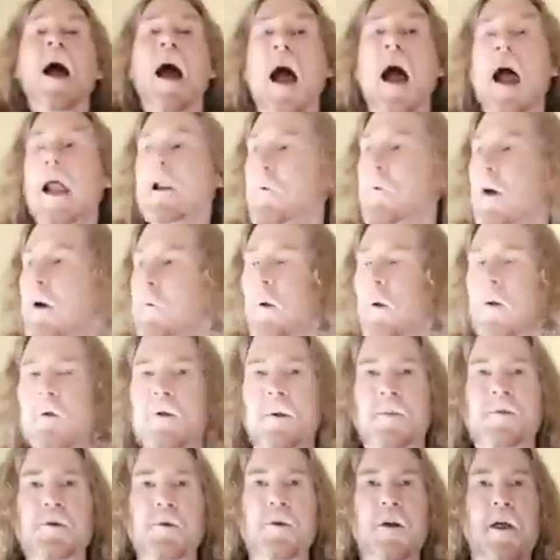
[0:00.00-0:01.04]
Anyway, welcome
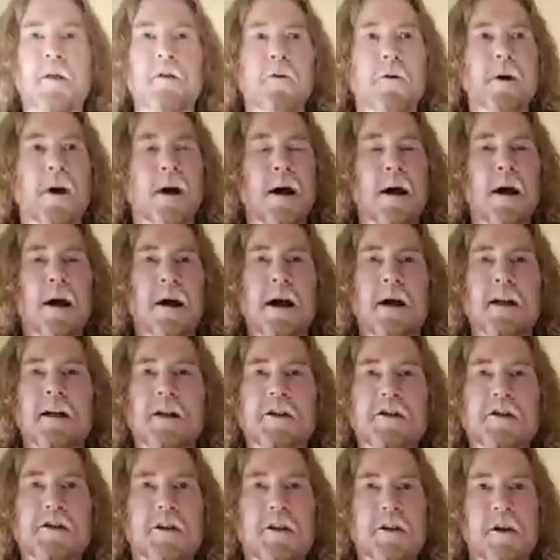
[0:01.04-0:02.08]
to another
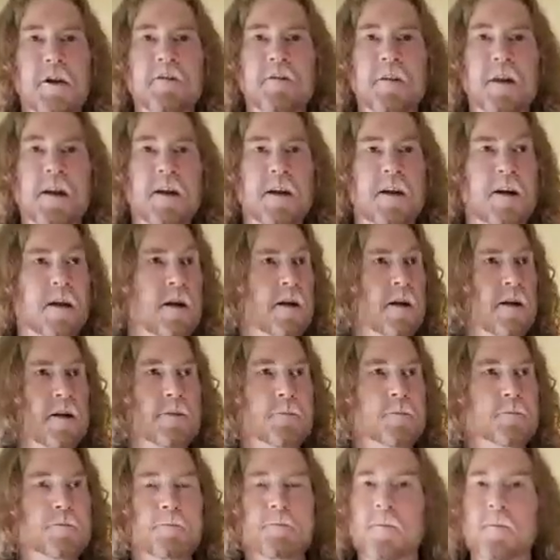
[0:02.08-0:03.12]
edition of the
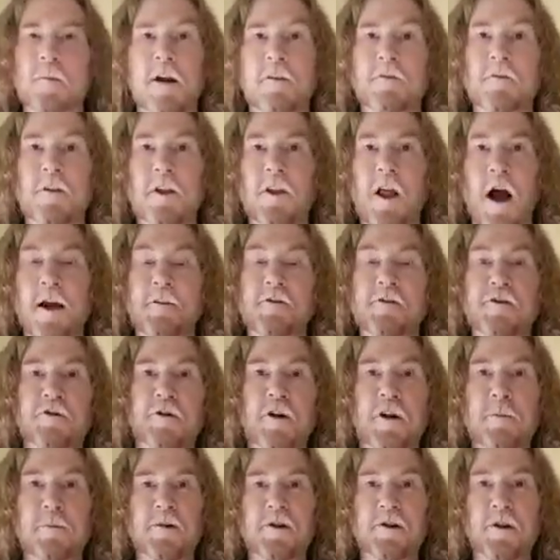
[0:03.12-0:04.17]
live
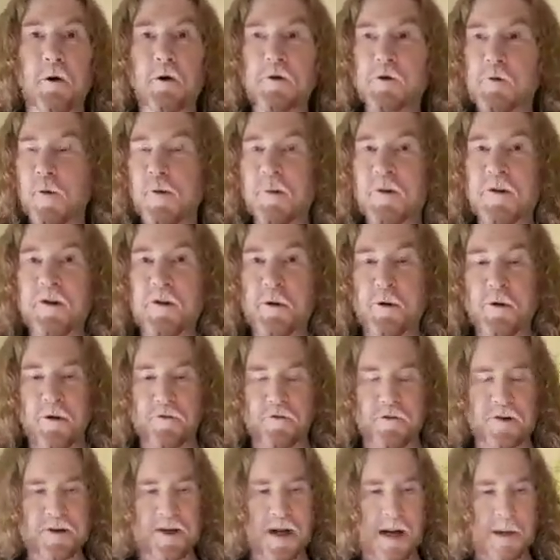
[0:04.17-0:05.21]
stream shows we've been doing 3
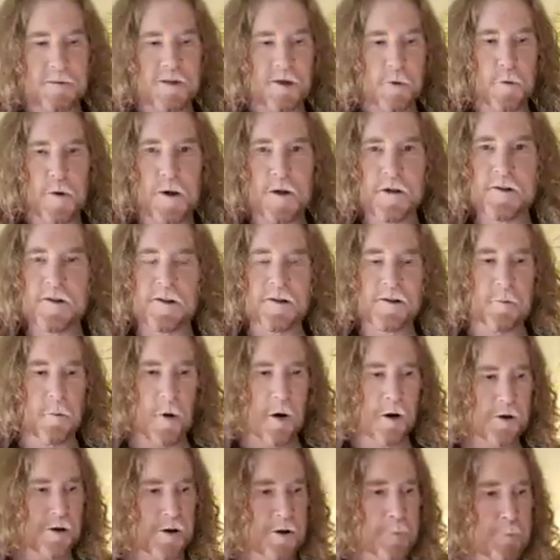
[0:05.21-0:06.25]
times a week since
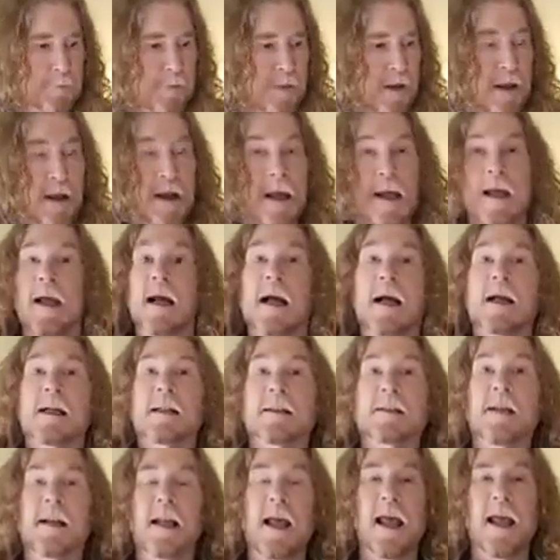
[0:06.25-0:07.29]
March.
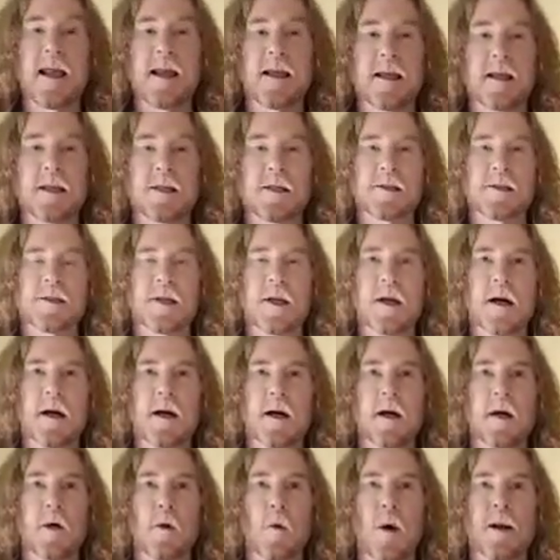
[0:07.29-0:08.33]
Today is
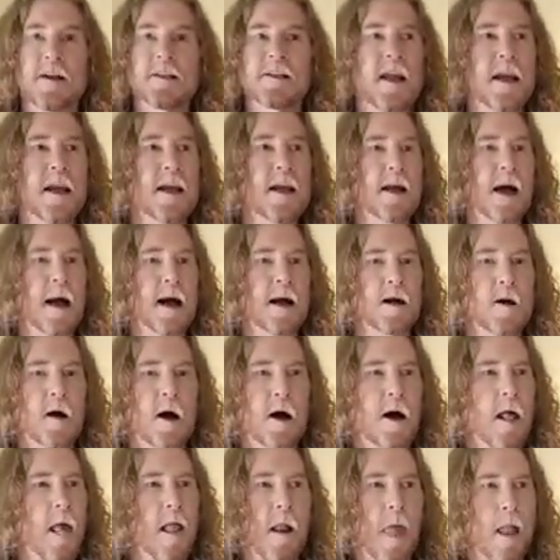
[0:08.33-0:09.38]
Wednesday,
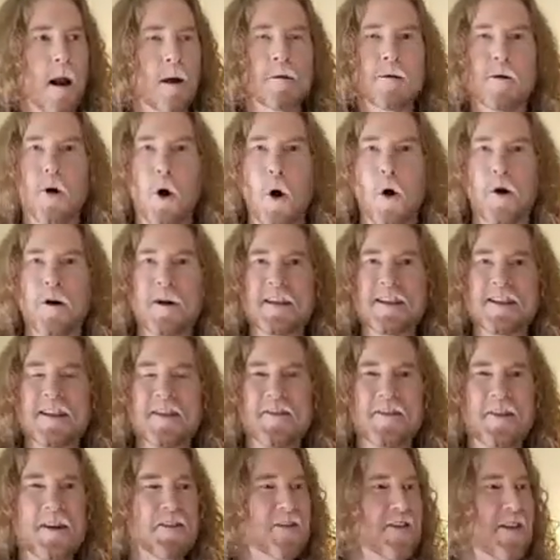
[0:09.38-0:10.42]
August the
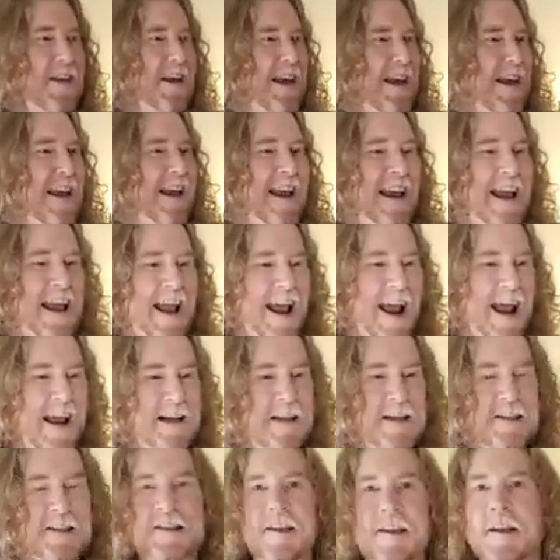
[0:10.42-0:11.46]
5th, and
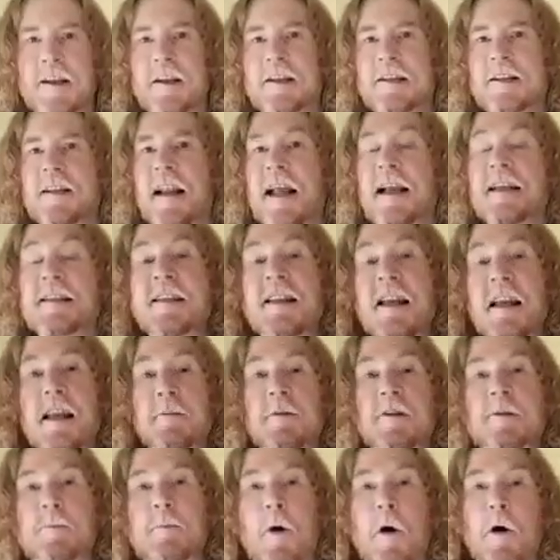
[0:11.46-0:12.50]
it's today's theme is
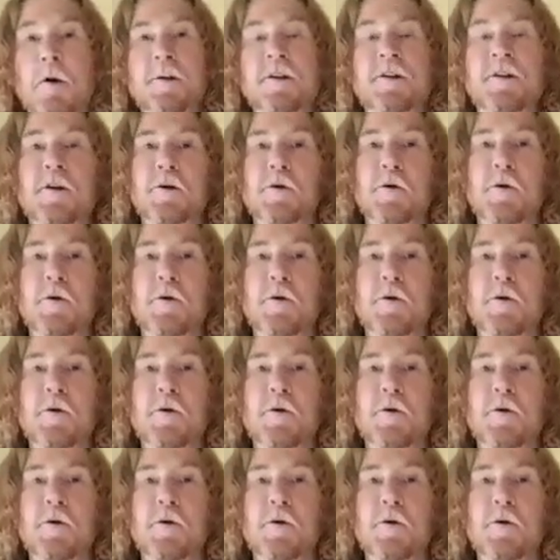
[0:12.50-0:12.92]
part 2 of the